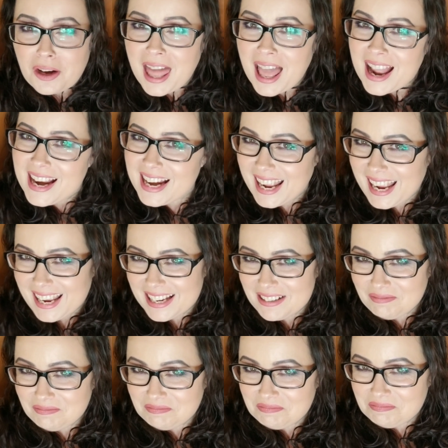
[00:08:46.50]

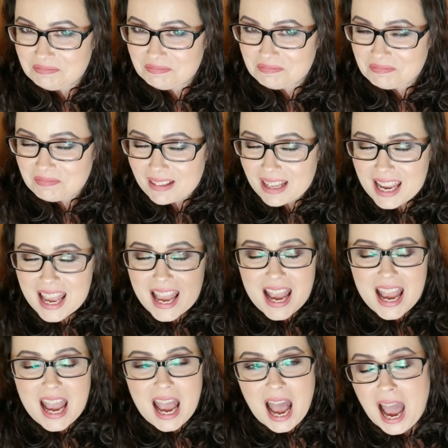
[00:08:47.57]
lining.
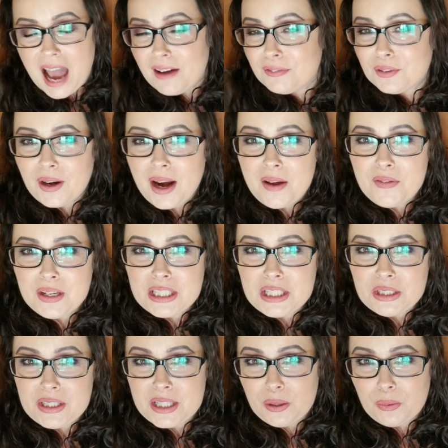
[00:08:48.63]
After having
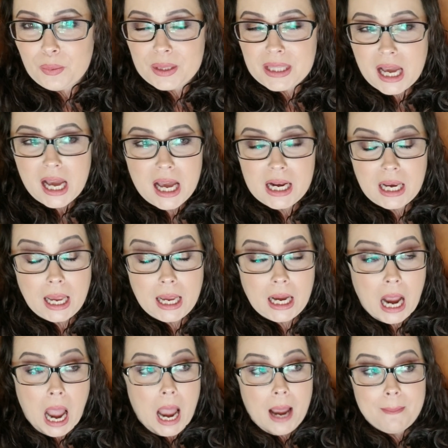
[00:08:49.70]
to deal with that,
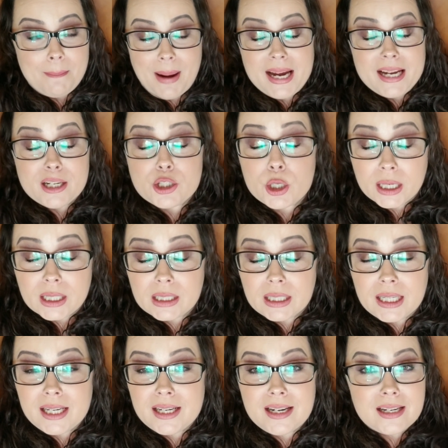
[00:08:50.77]
like, my
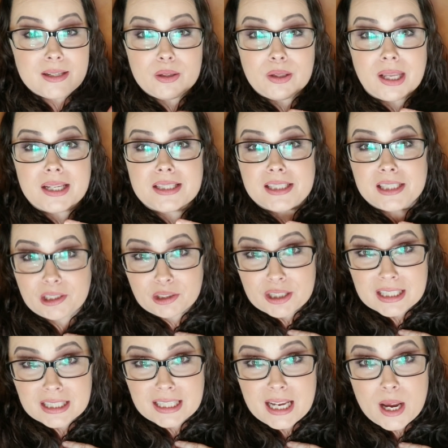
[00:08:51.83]
adrenaline, like,
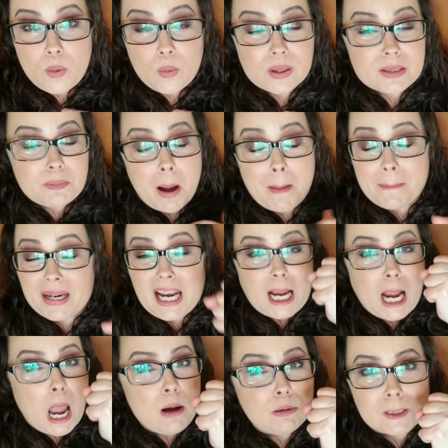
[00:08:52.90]
seriously was pumping.
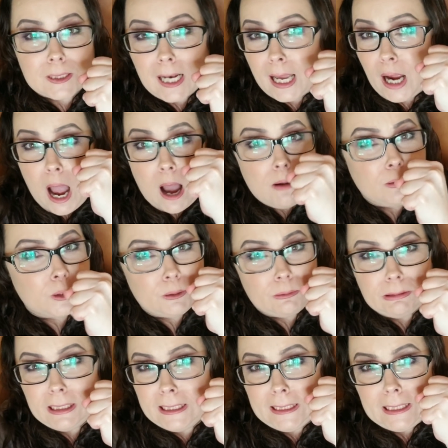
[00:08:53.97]
Like, I was
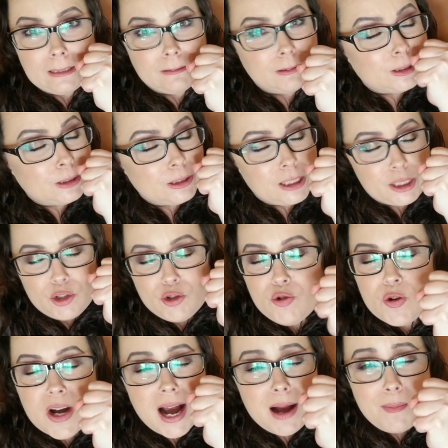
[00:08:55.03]
ready. You
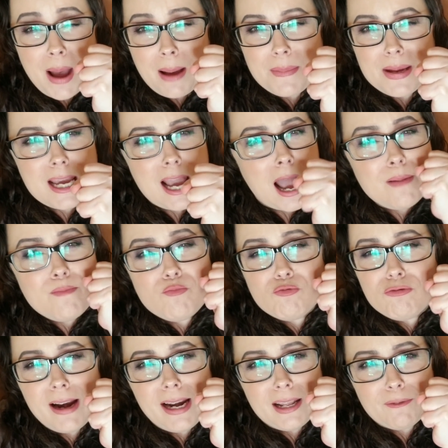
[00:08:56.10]
come at me, I'm
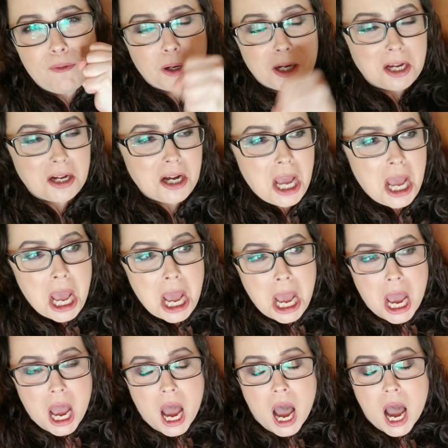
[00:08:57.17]
ready for you.
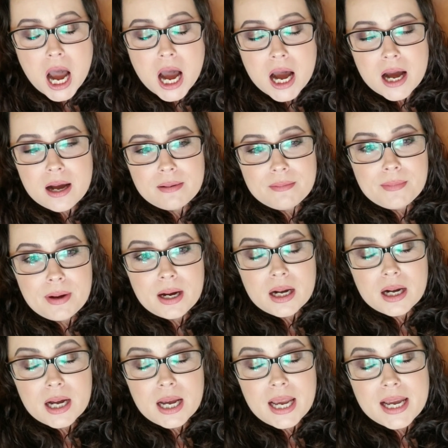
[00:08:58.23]

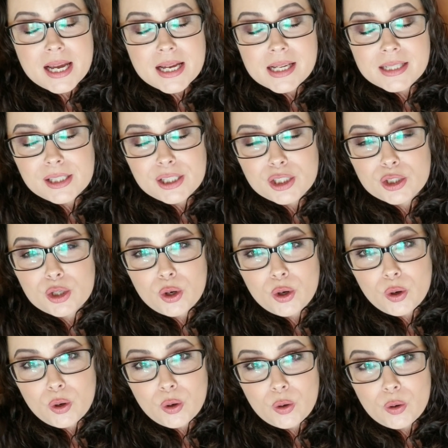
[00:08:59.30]
And
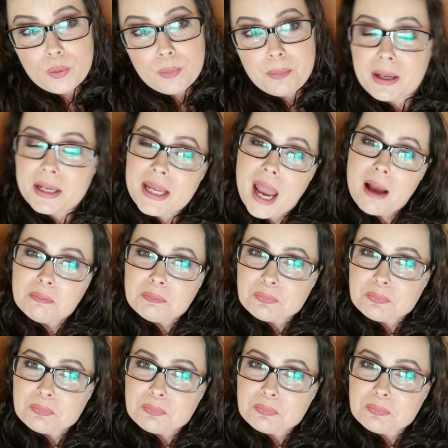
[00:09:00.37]
so, but yeah,